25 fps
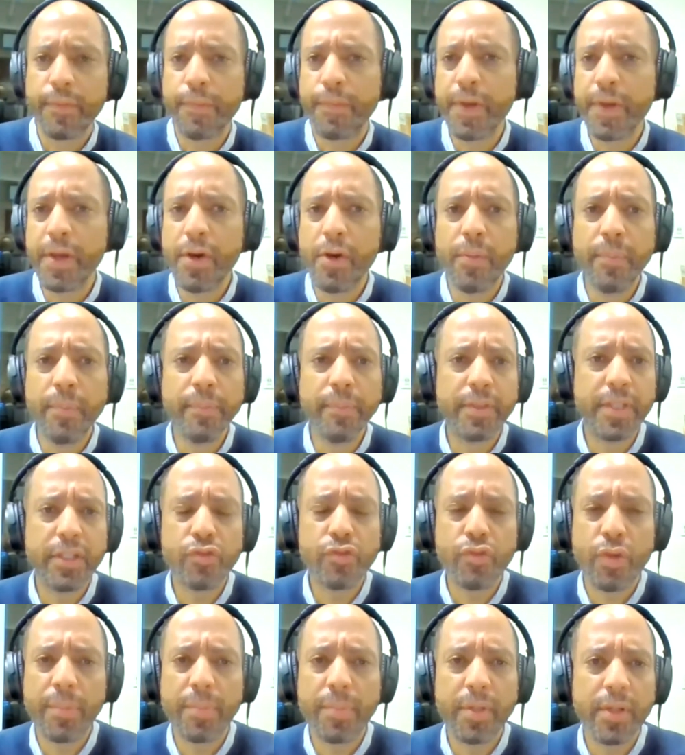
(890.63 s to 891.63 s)
film
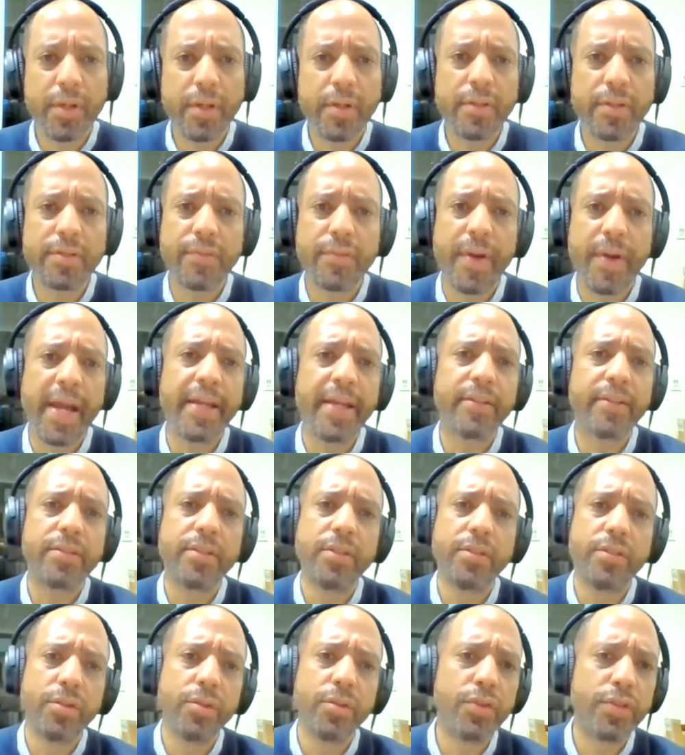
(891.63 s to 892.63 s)
distributors, right,
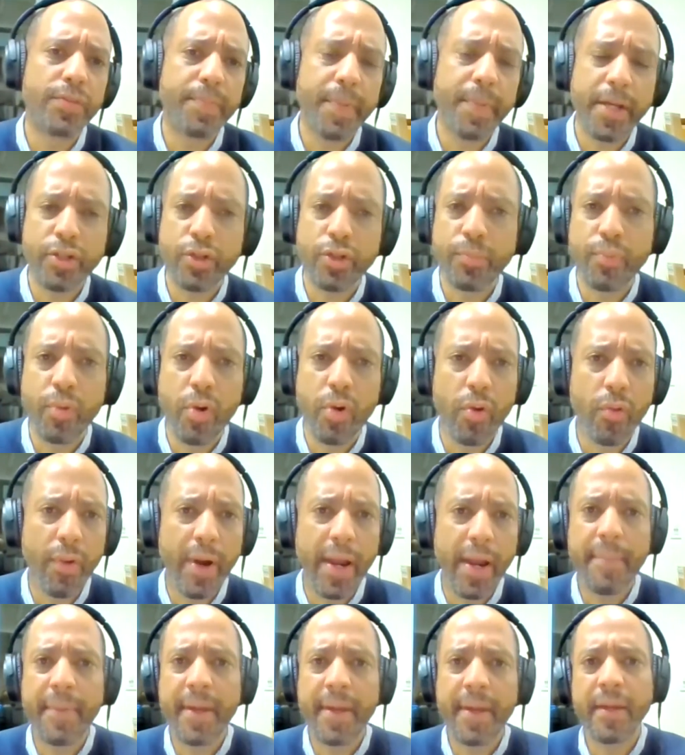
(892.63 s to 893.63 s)
to do special
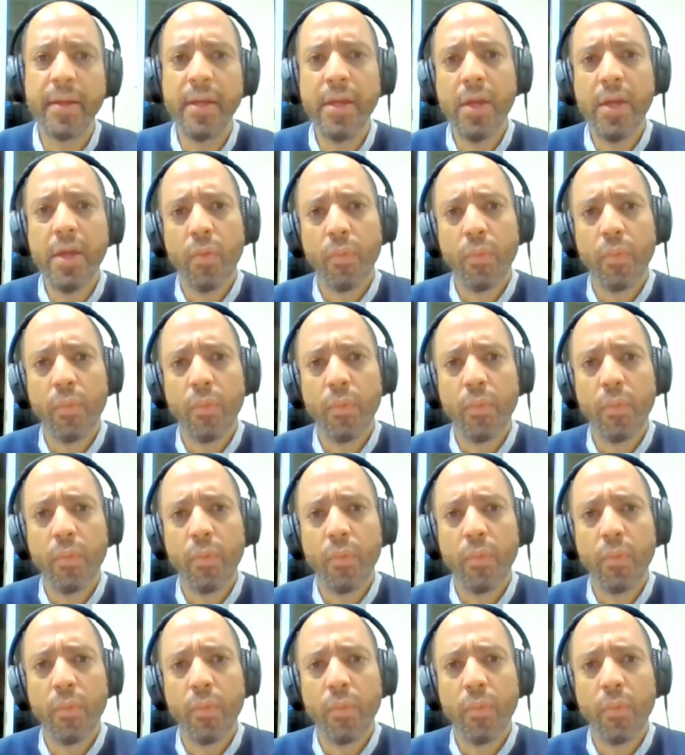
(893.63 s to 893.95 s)
programming.